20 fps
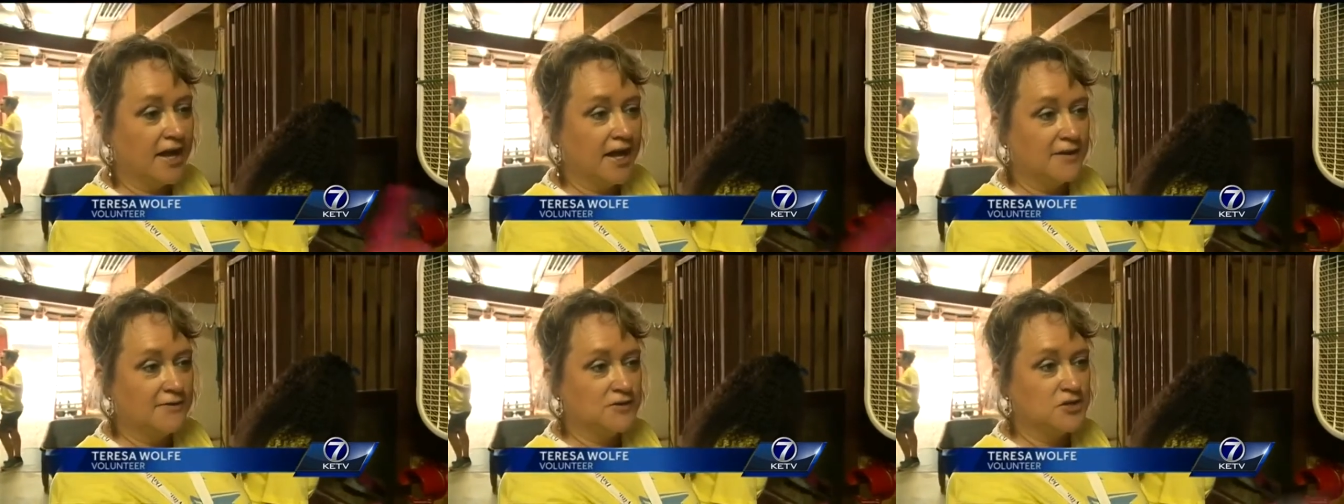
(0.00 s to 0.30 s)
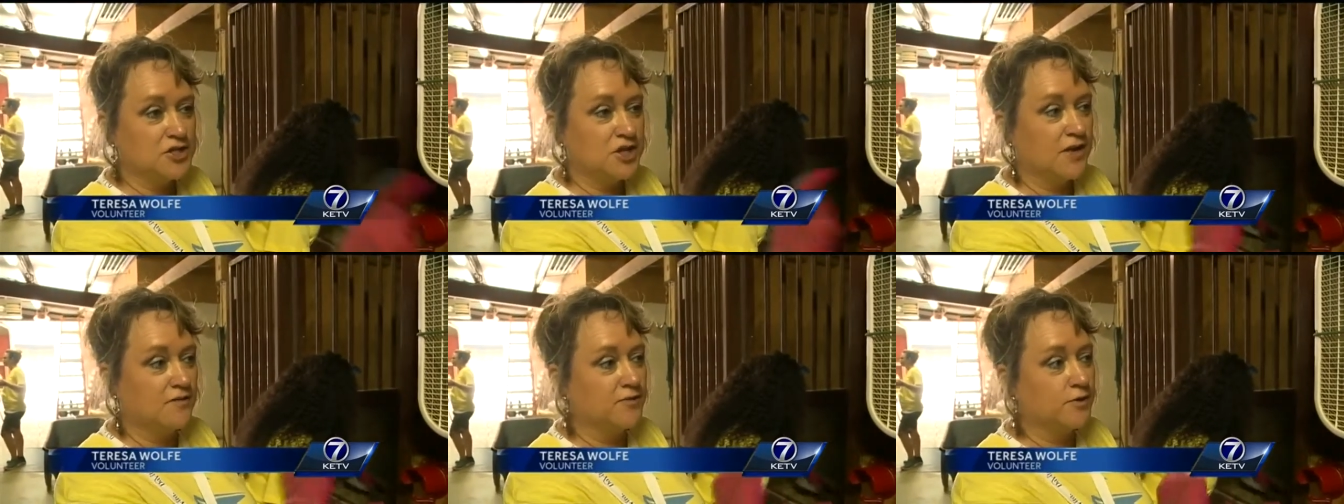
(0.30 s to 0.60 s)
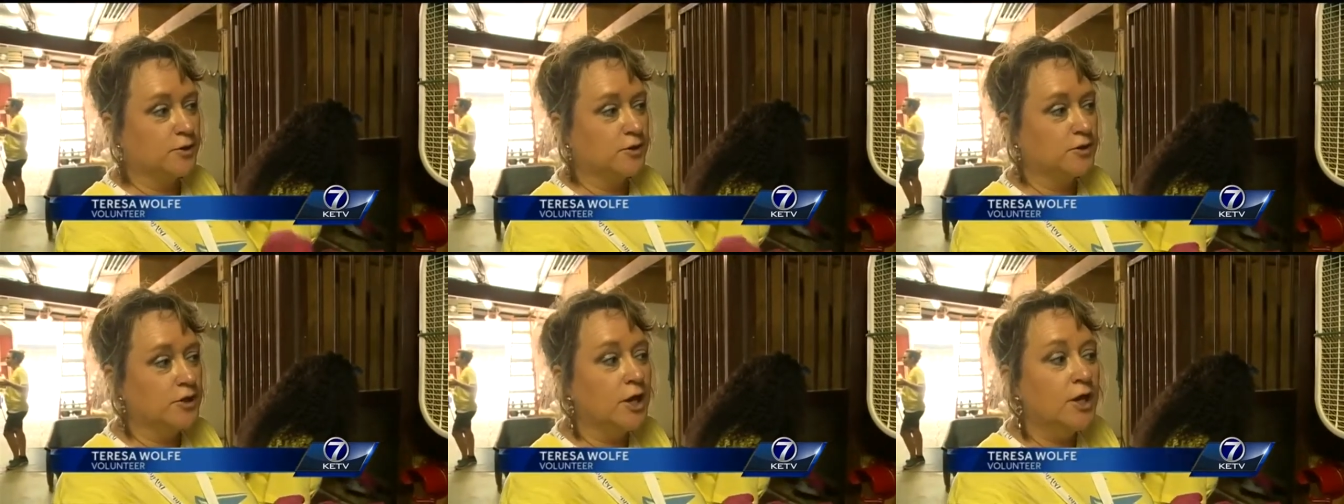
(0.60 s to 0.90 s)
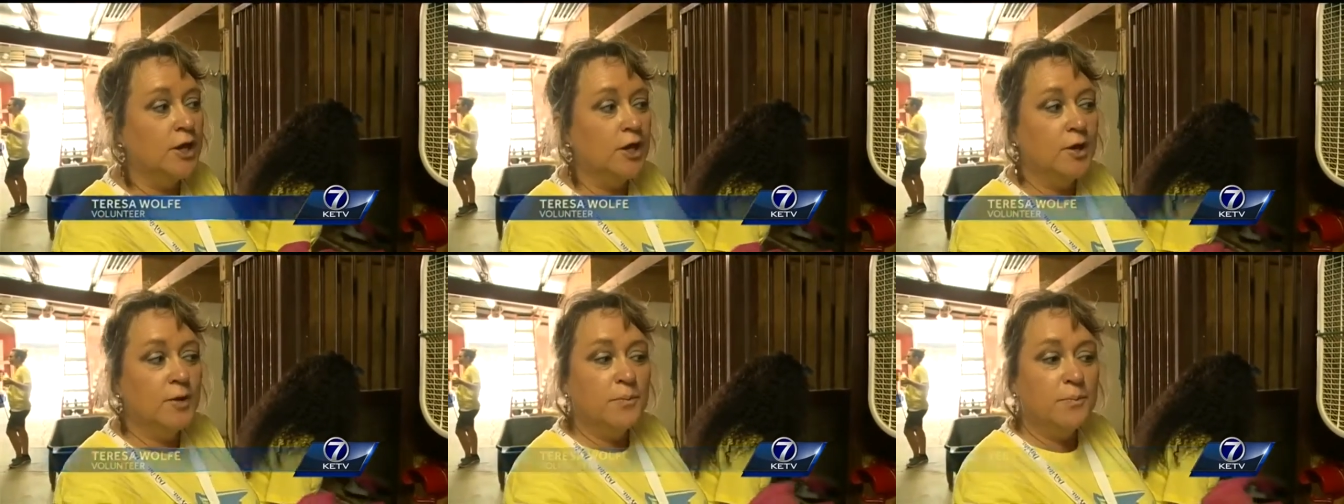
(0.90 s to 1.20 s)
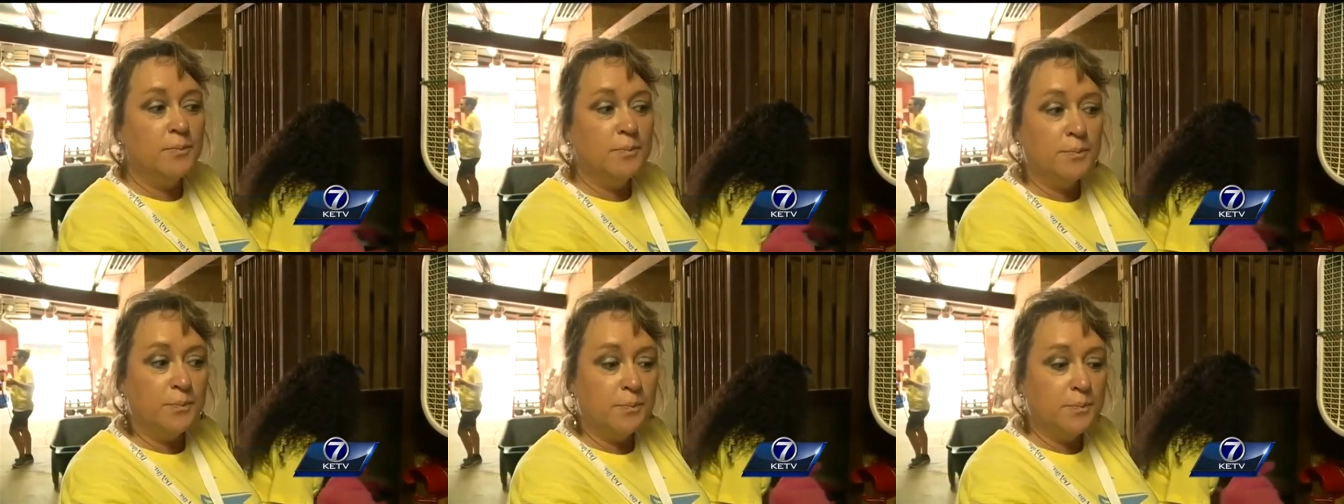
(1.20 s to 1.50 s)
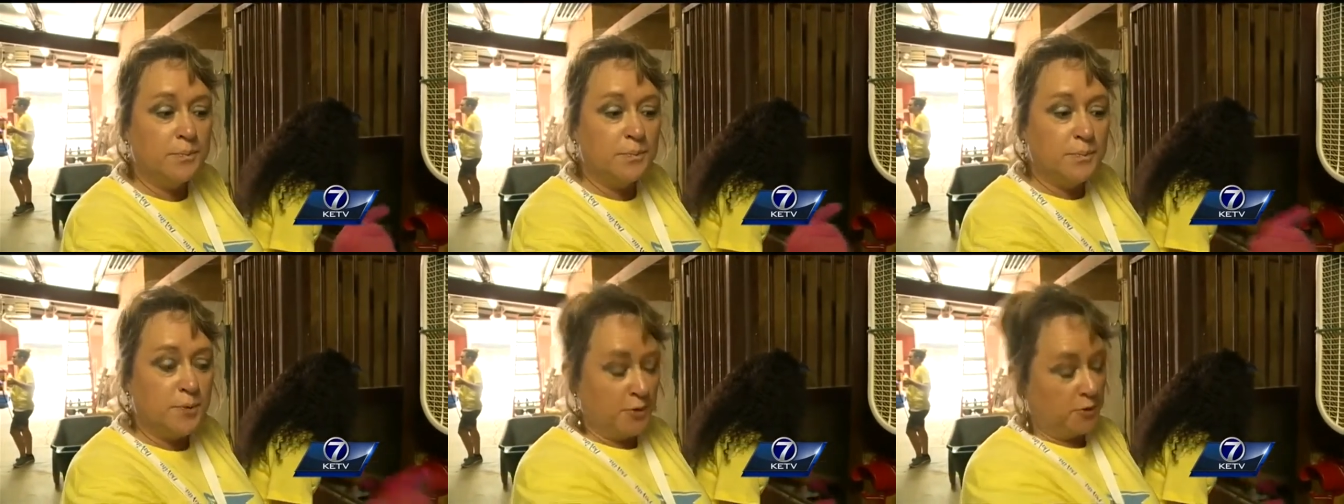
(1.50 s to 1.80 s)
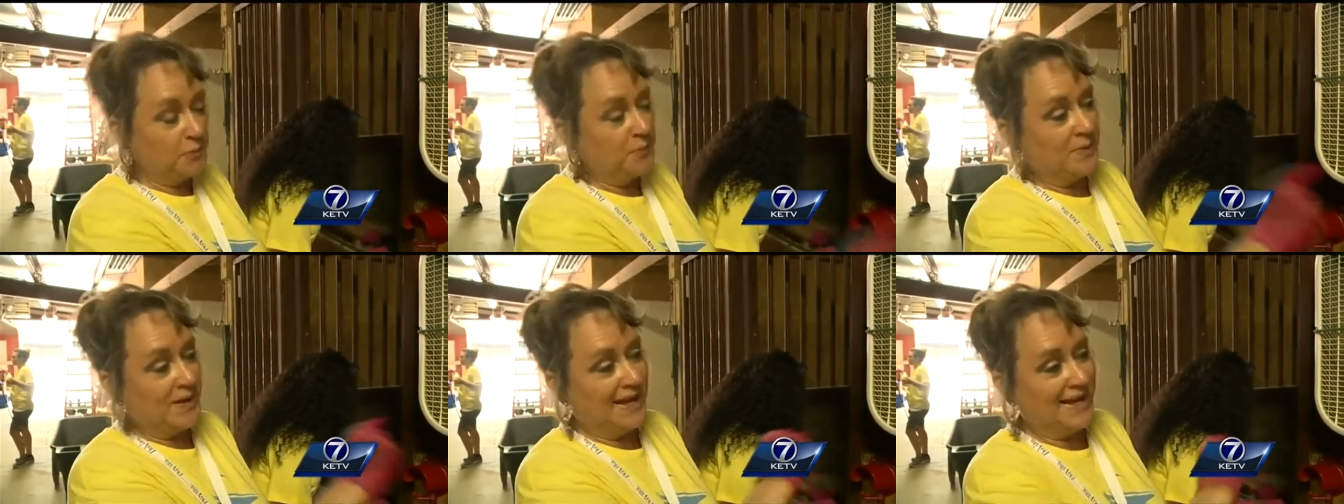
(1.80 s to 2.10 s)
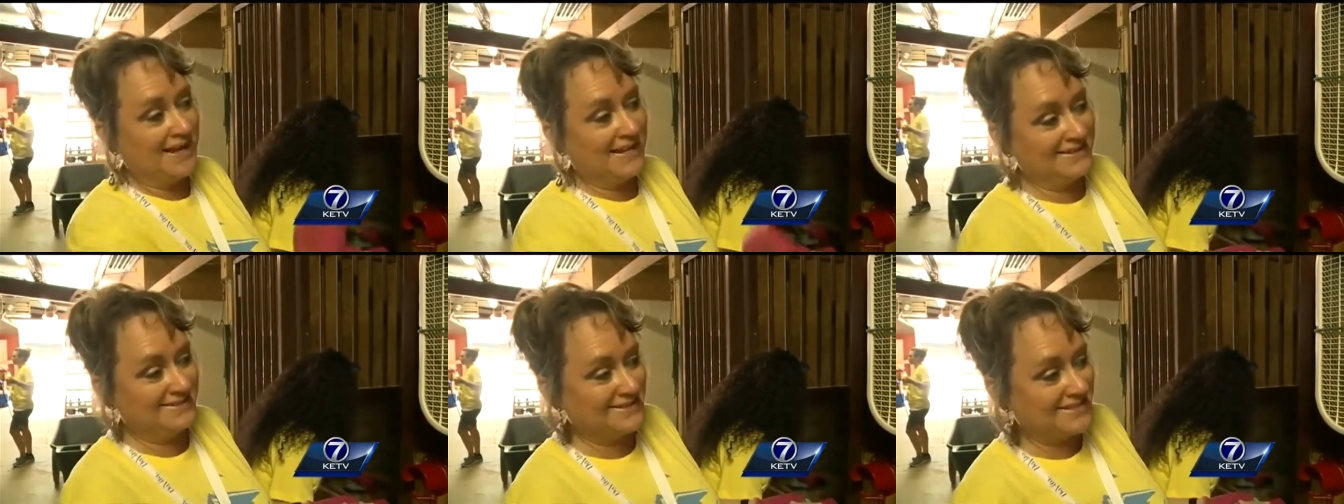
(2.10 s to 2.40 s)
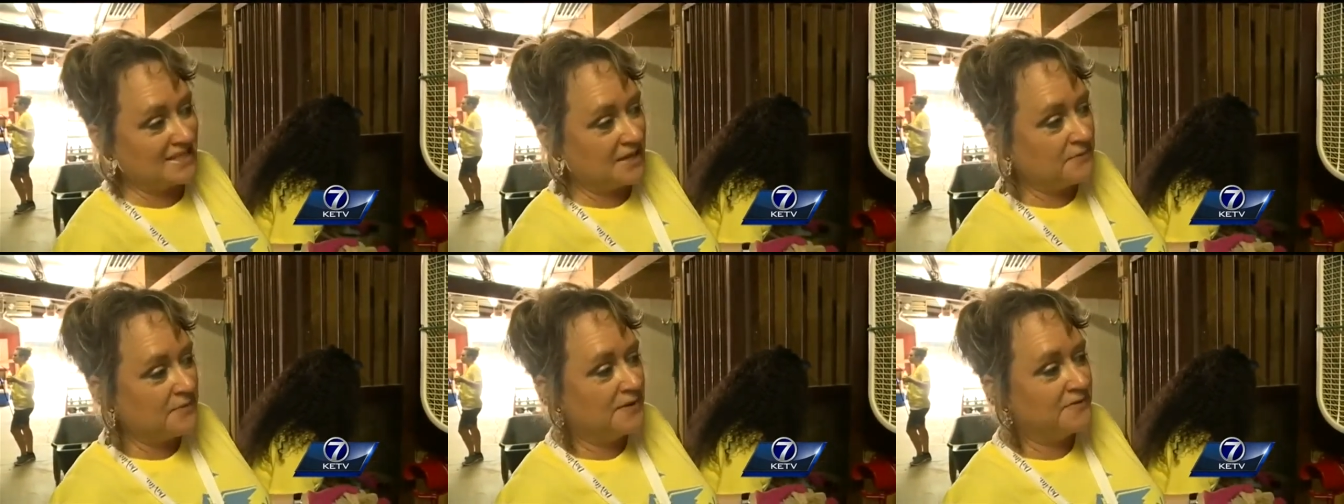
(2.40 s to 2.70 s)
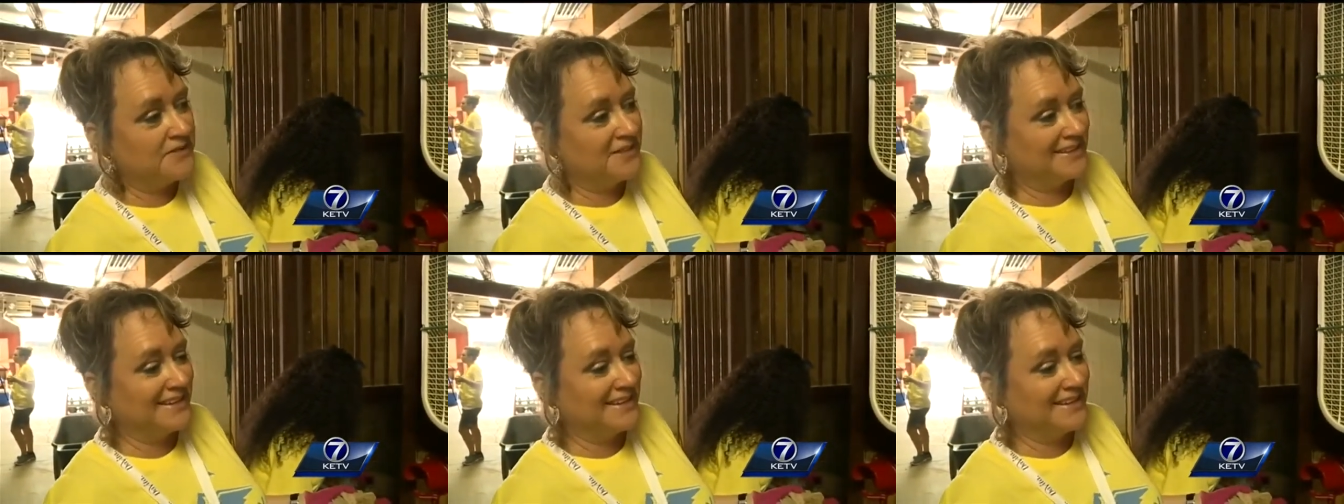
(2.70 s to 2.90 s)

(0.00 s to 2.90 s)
have shoveled poop out of some of